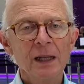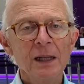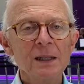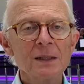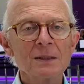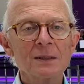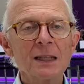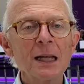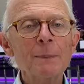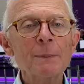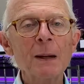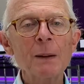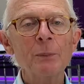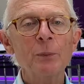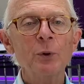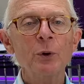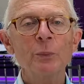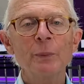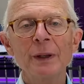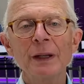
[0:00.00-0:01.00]

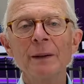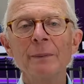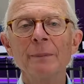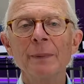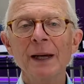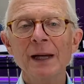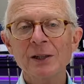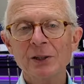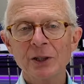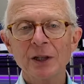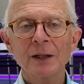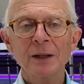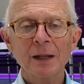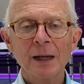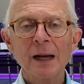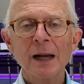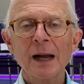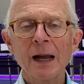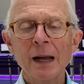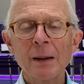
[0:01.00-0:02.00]
StepUp will be a major
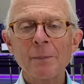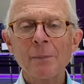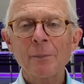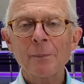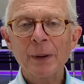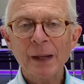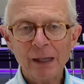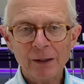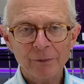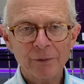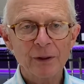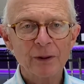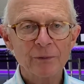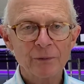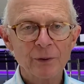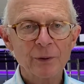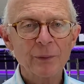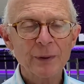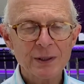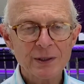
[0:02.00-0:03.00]
benefit
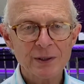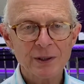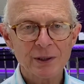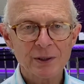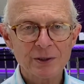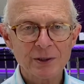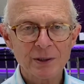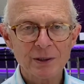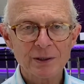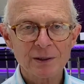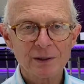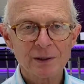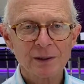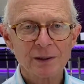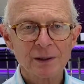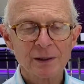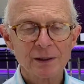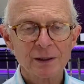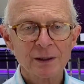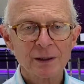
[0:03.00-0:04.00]
for researchers.
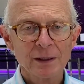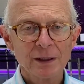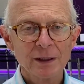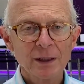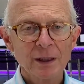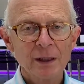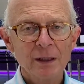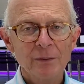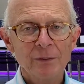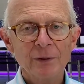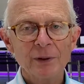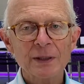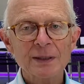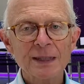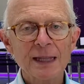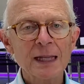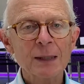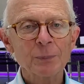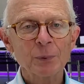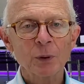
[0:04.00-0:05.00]
For
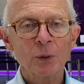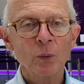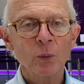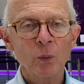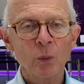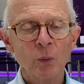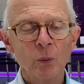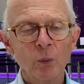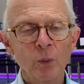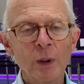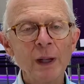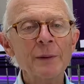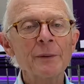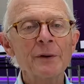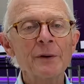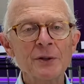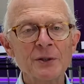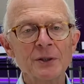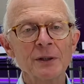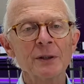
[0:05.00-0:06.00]
example, we're
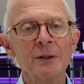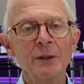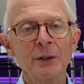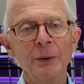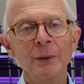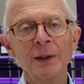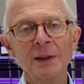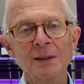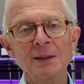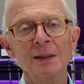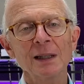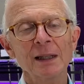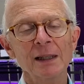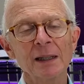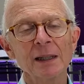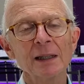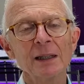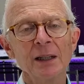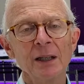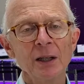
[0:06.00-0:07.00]
interested in doing a
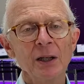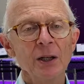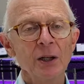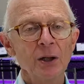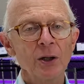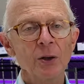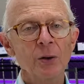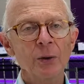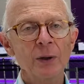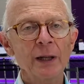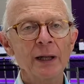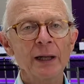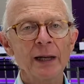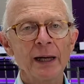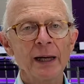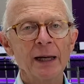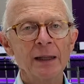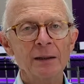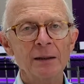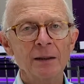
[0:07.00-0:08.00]
study looking
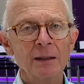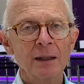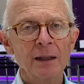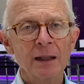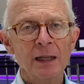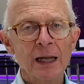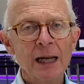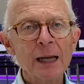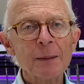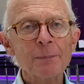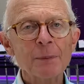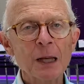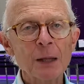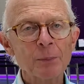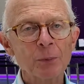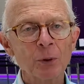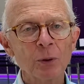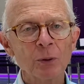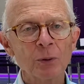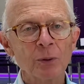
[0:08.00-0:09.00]
at how
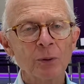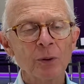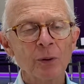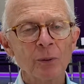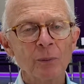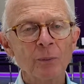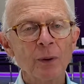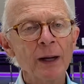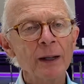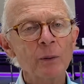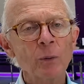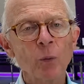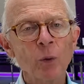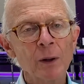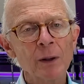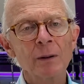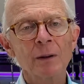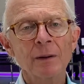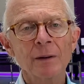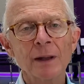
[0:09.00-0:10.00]
people might
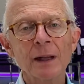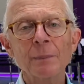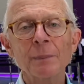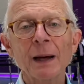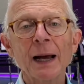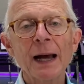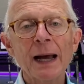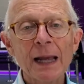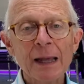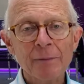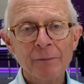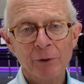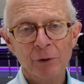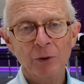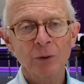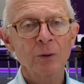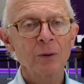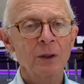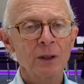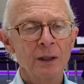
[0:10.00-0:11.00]
want their
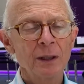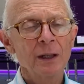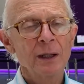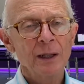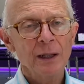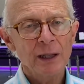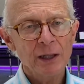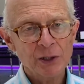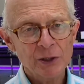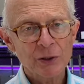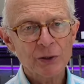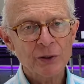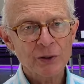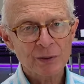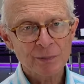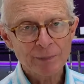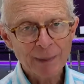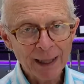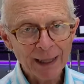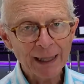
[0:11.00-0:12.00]
behavioural issues
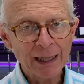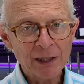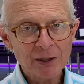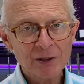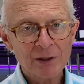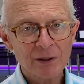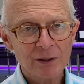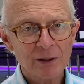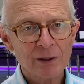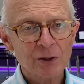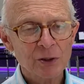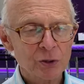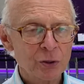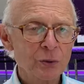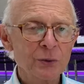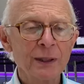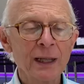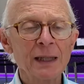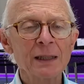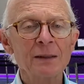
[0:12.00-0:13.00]
managed
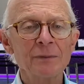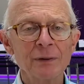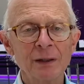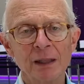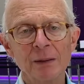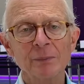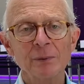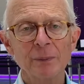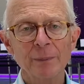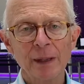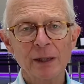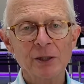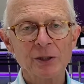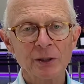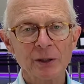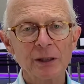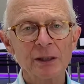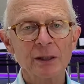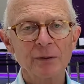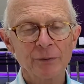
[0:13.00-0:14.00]
should they develop
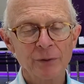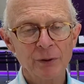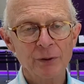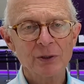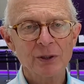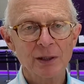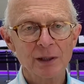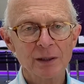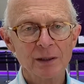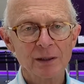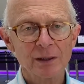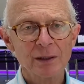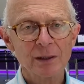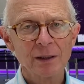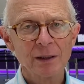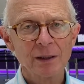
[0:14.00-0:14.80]
dementia in the future.